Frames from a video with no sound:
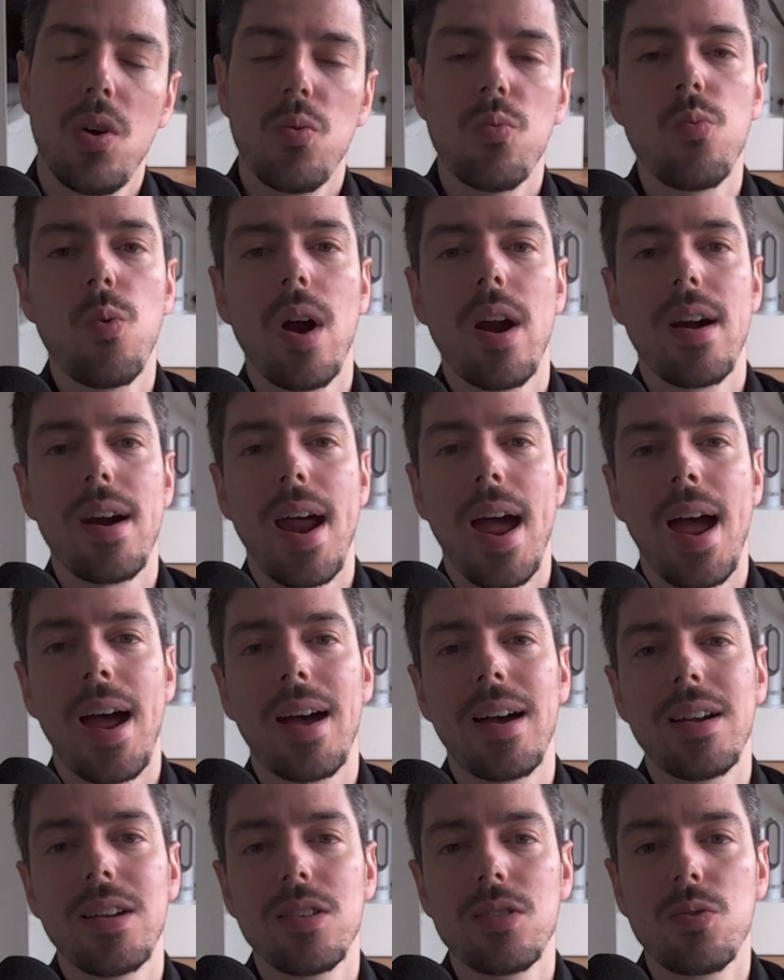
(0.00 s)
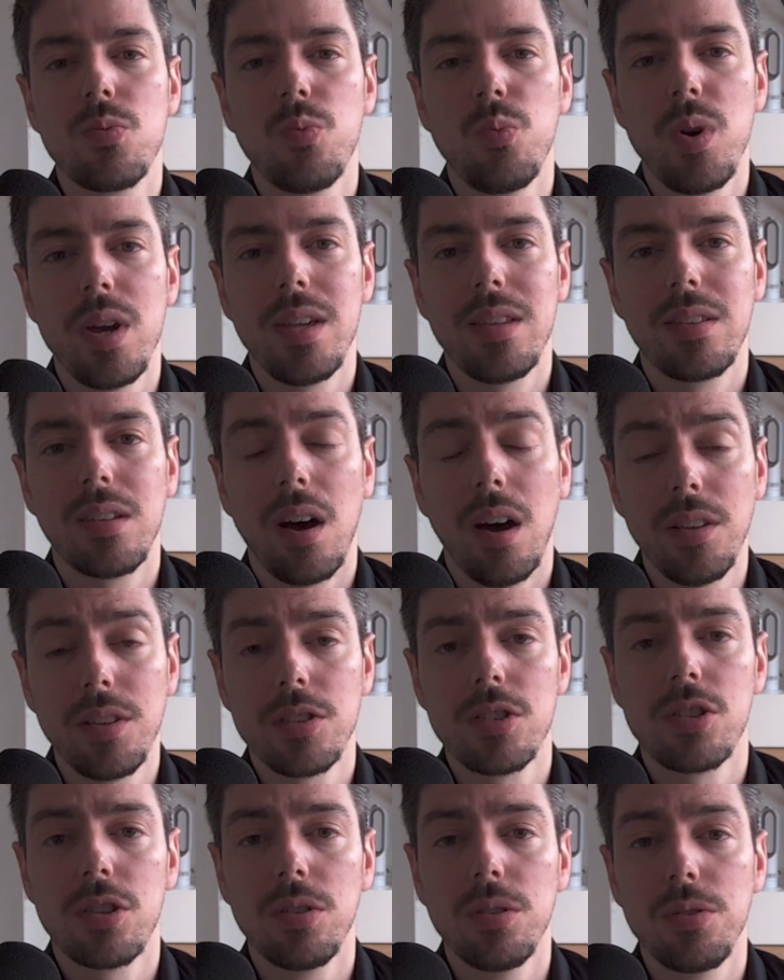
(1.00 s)
Whereas with
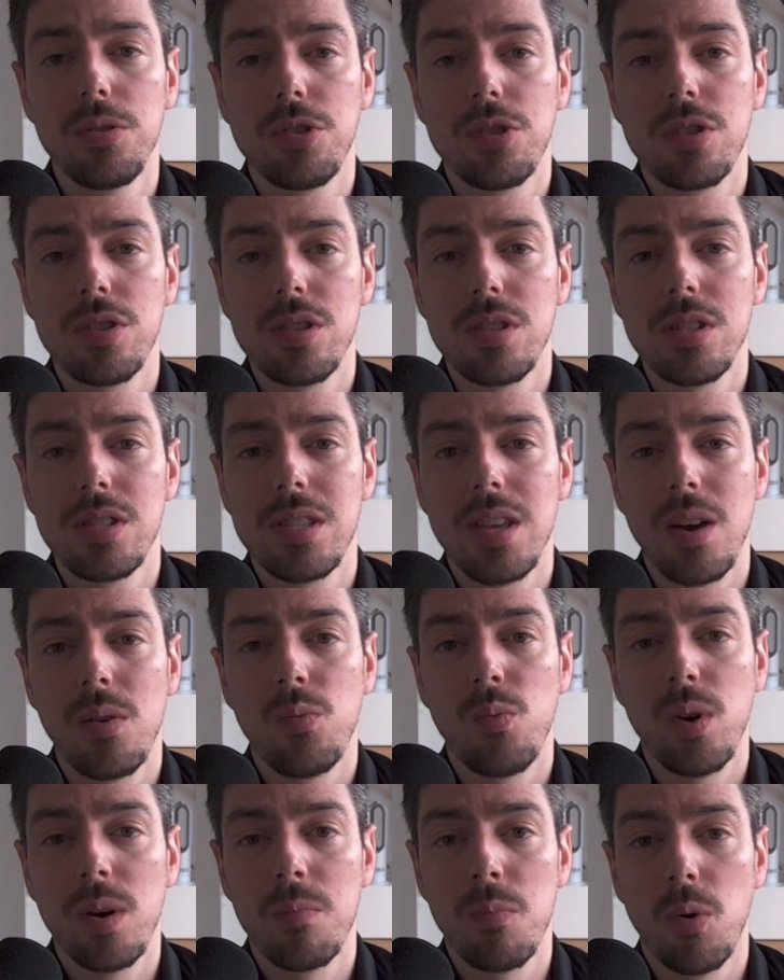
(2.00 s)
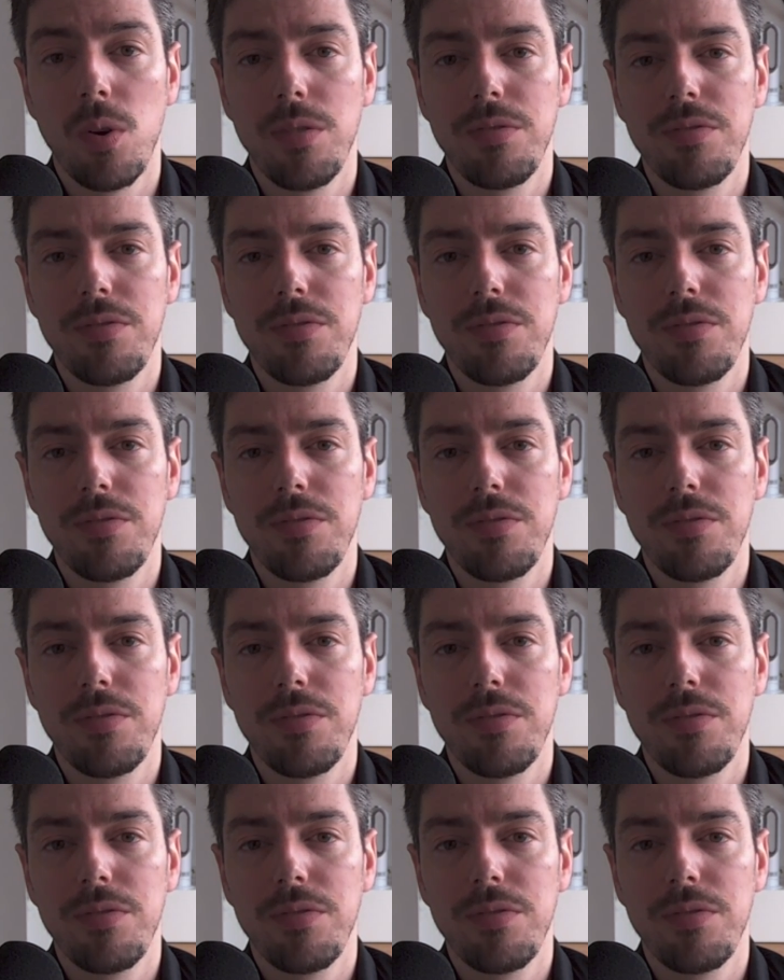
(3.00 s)
other solutions that we're more